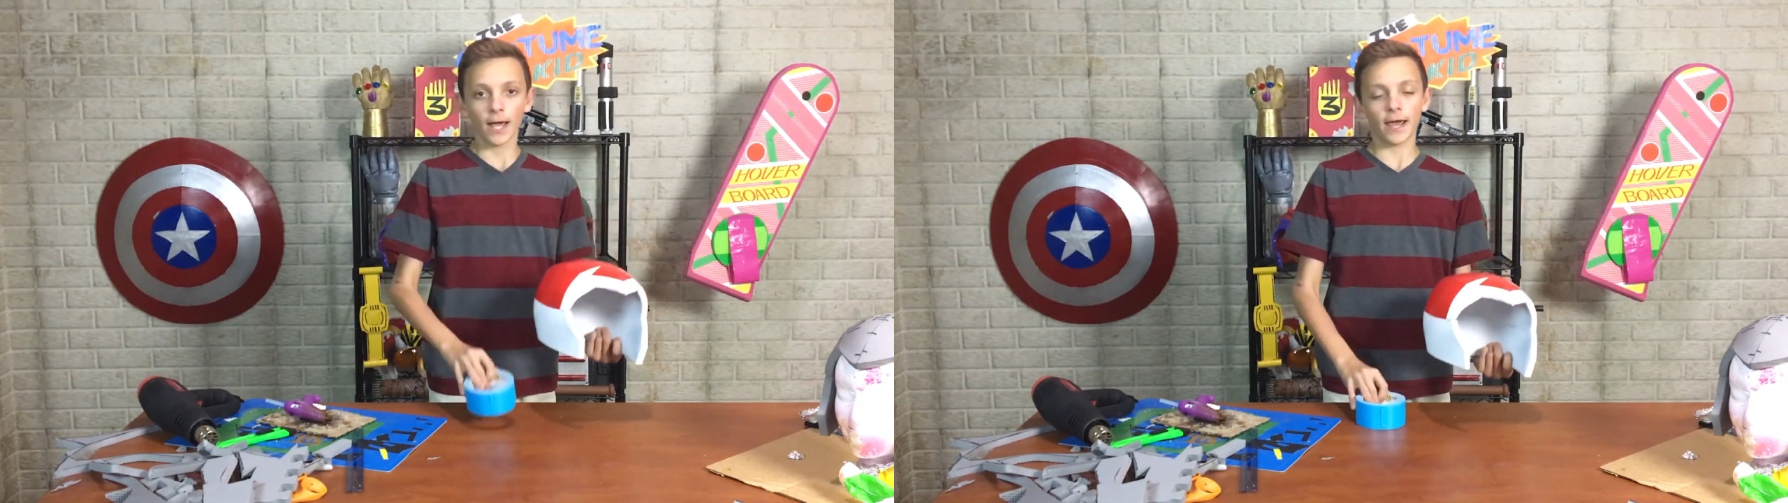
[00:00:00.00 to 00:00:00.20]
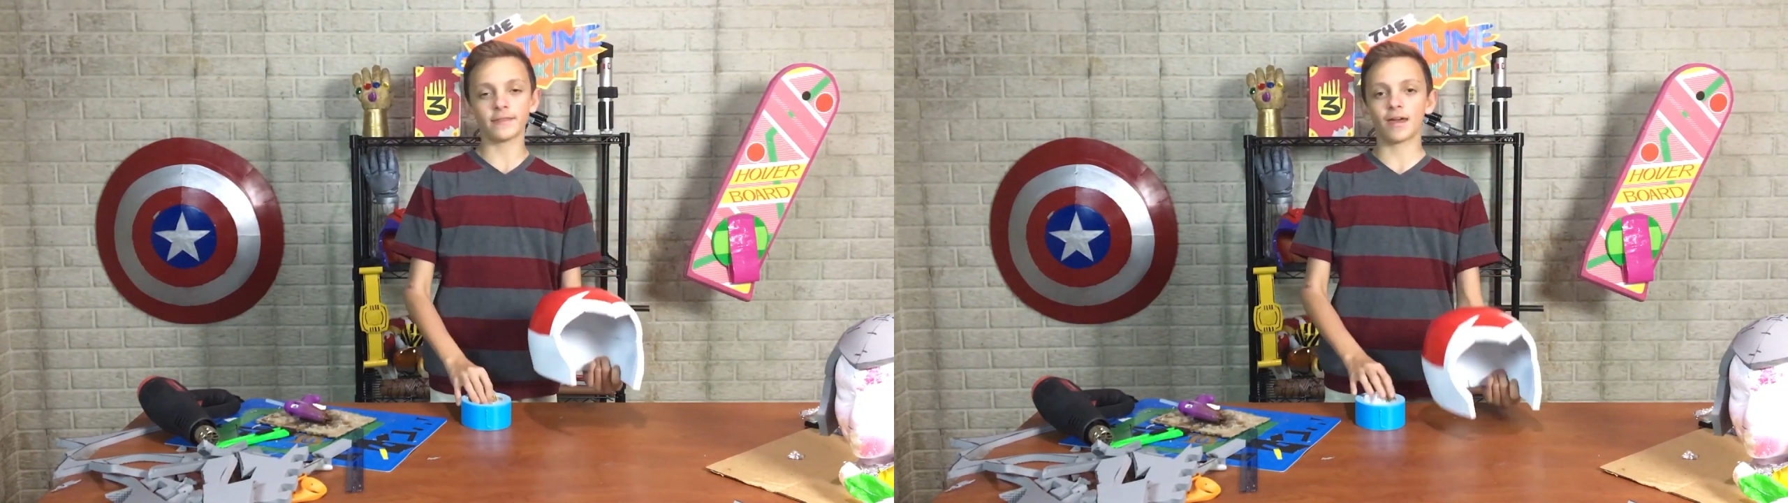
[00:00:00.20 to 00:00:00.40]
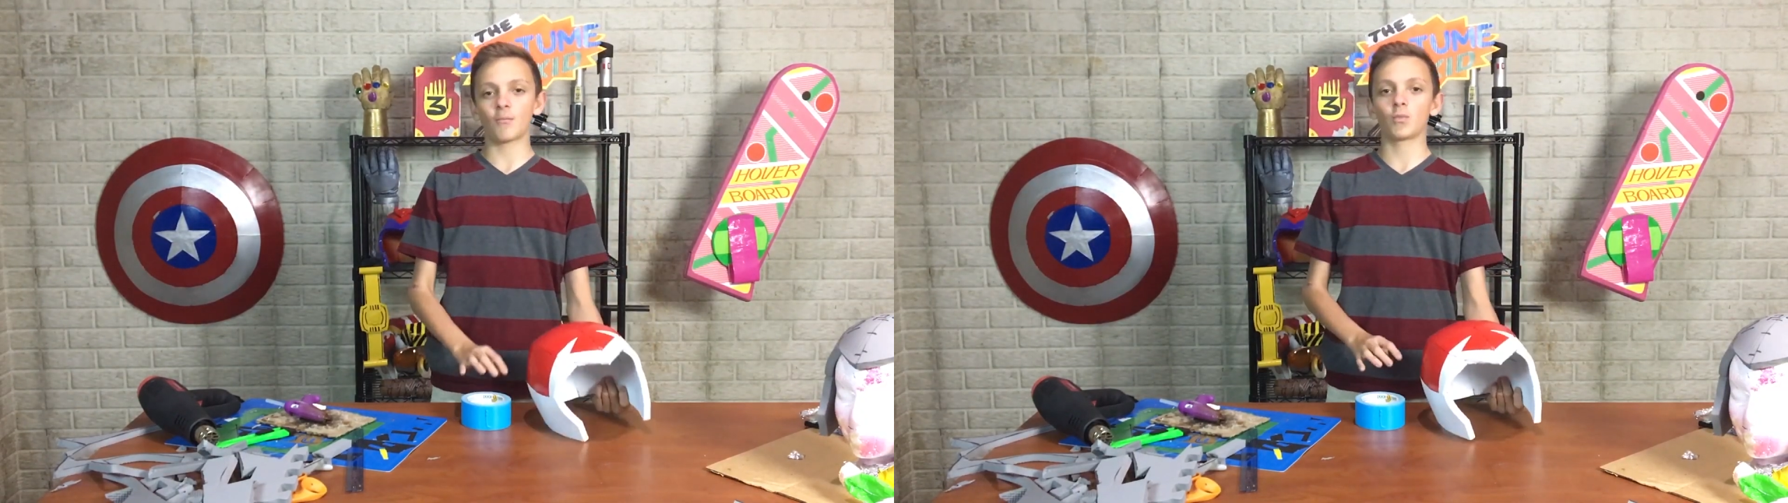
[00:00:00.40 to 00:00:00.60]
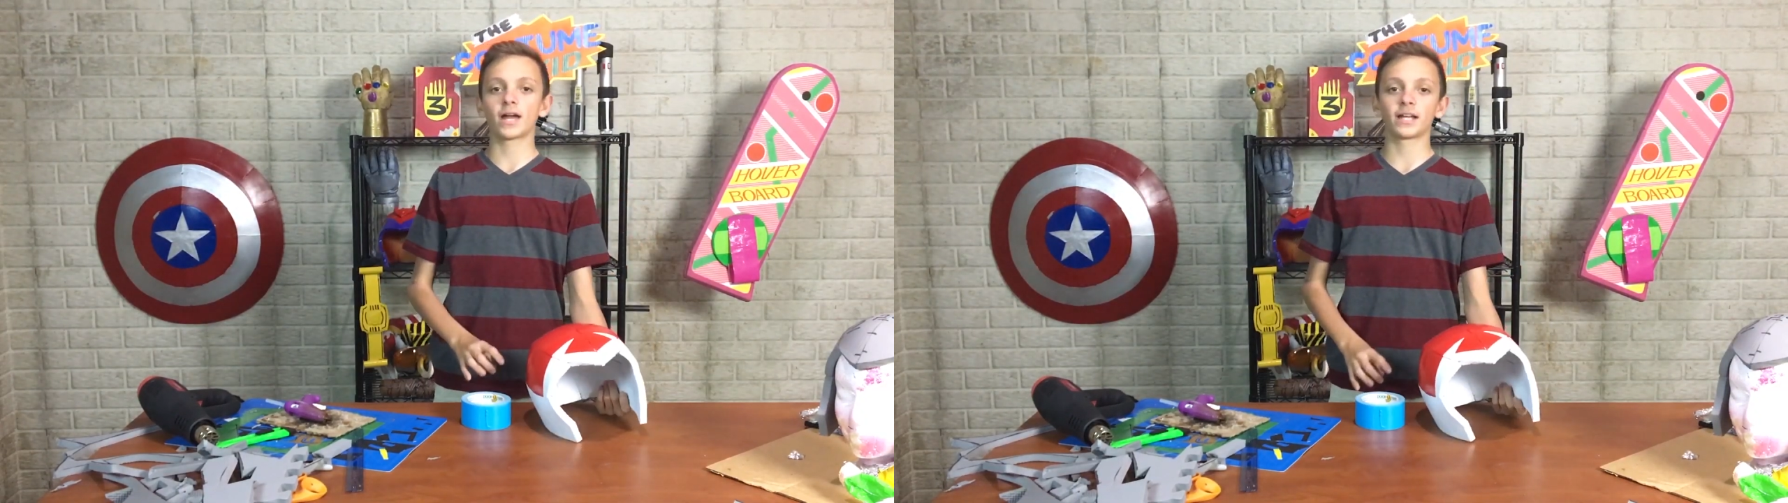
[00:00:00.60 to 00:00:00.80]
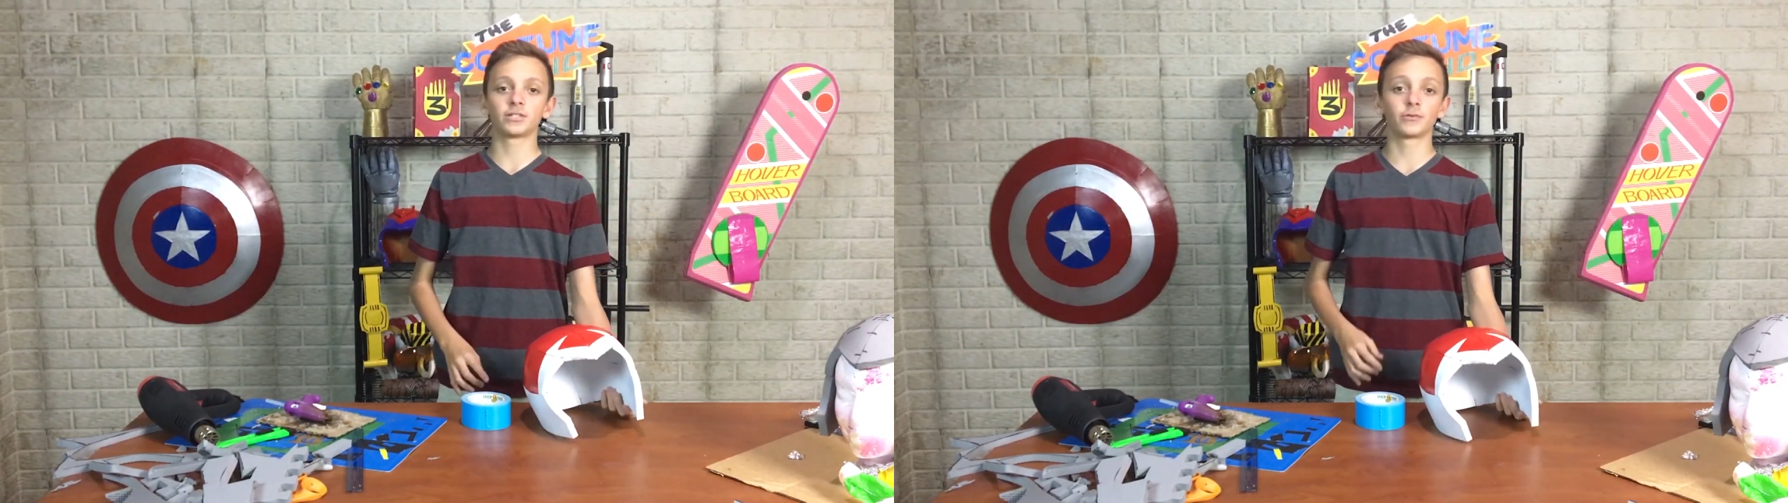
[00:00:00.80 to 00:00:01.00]
and then we're
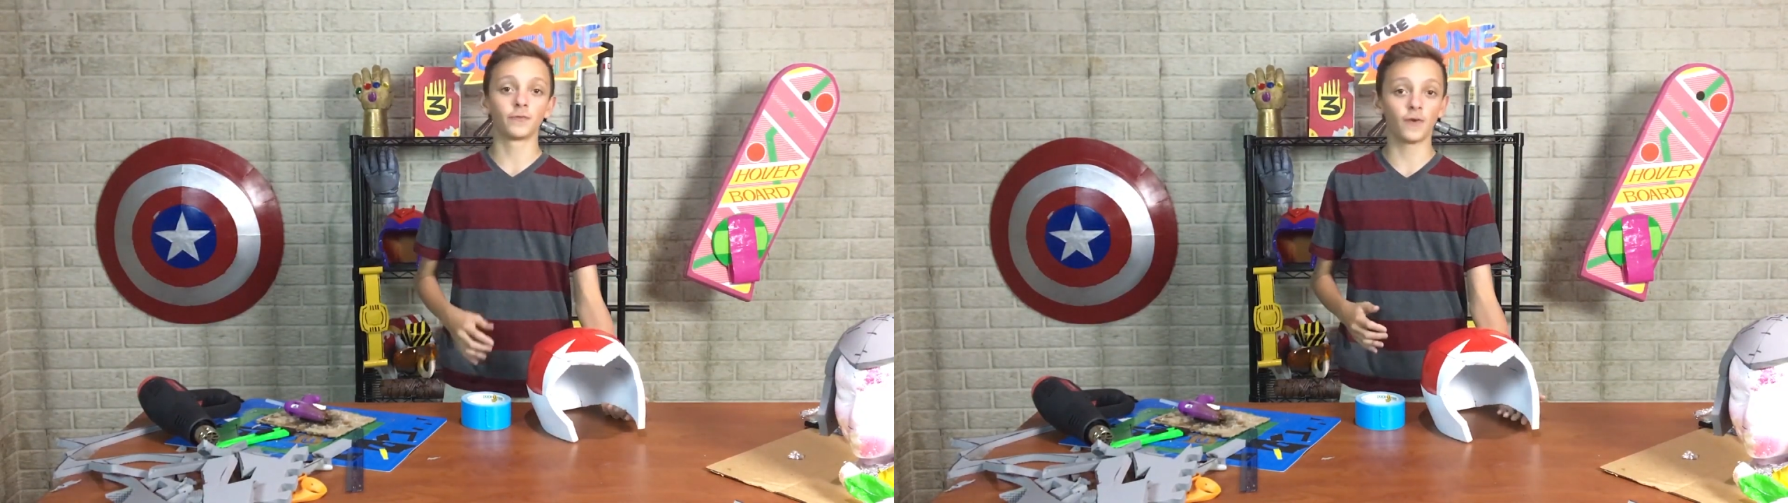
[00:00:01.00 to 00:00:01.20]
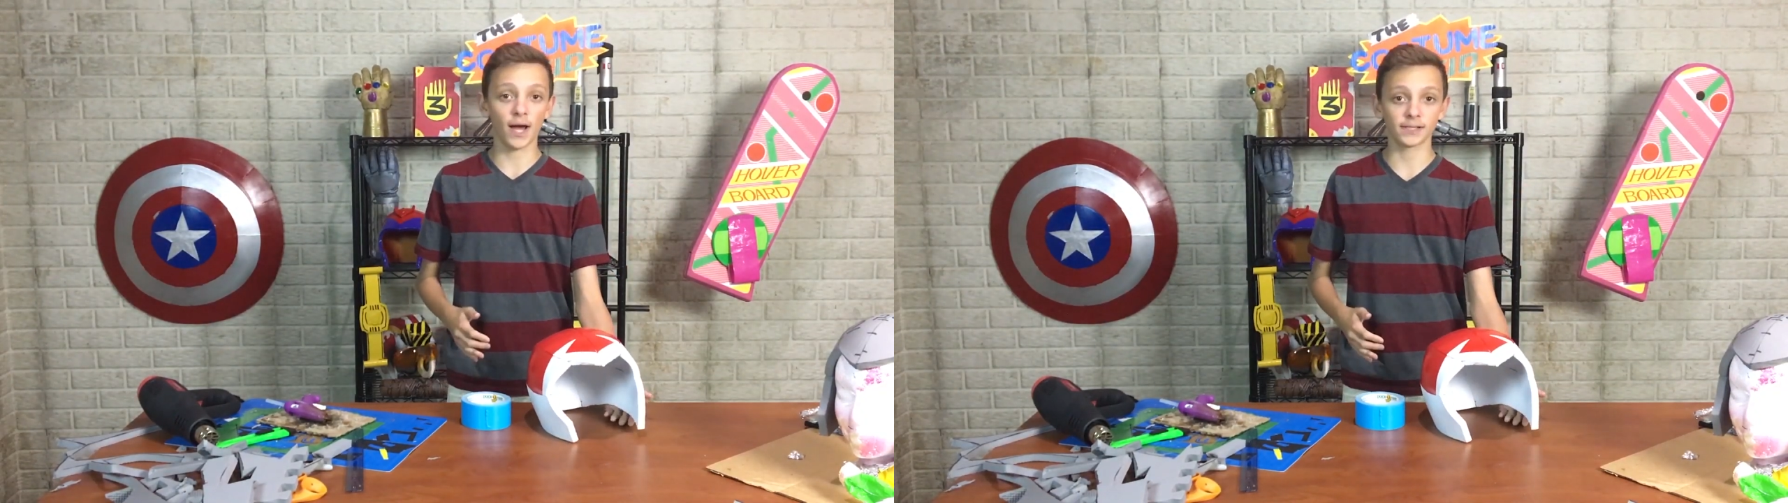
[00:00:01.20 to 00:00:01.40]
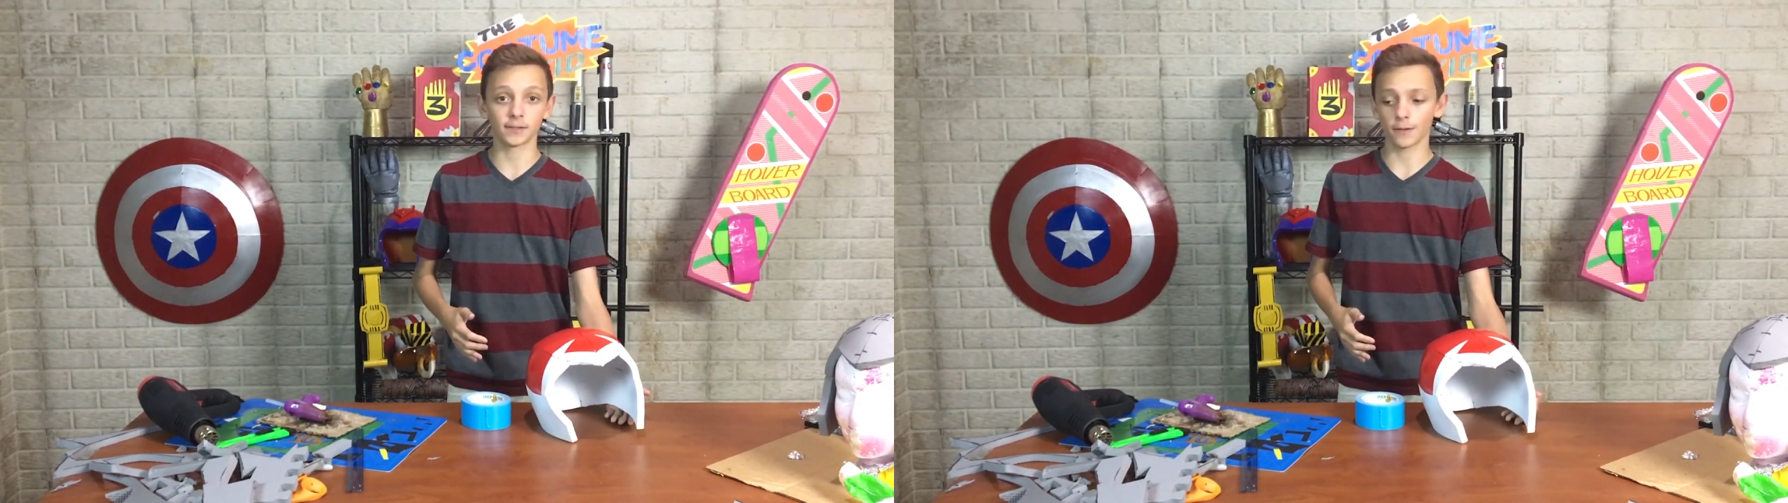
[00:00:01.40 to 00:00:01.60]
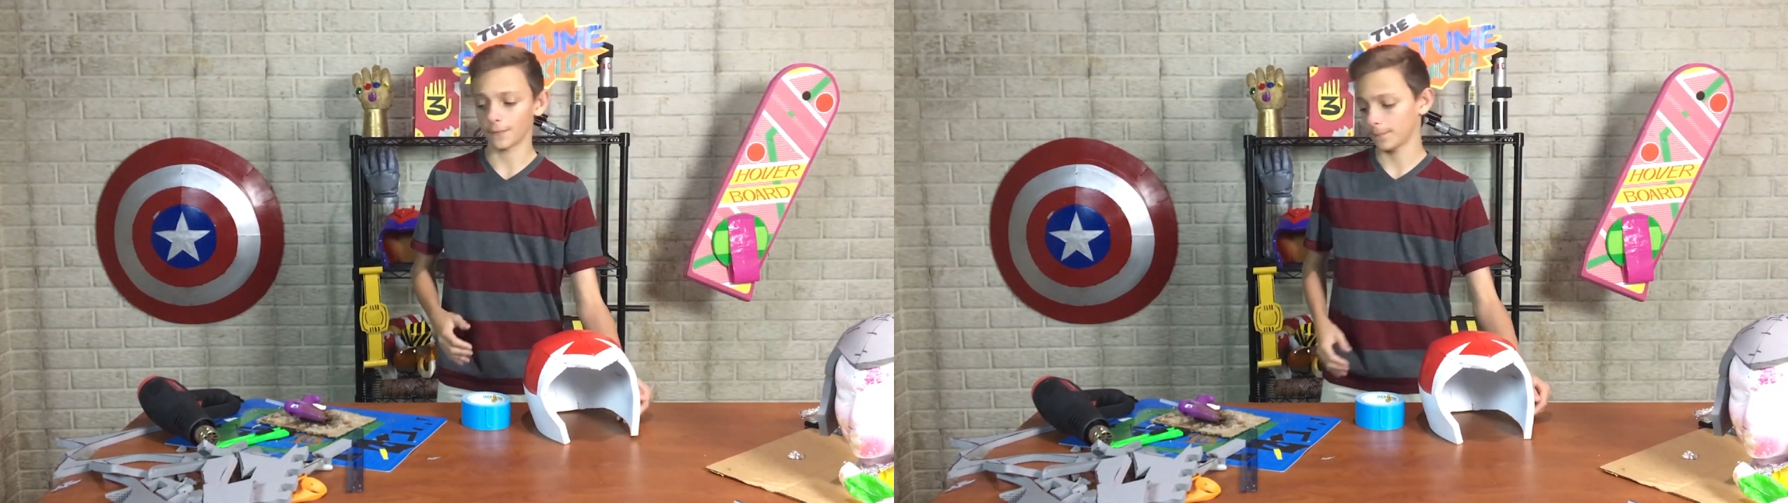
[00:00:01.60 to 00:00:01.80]
gonna do the visor.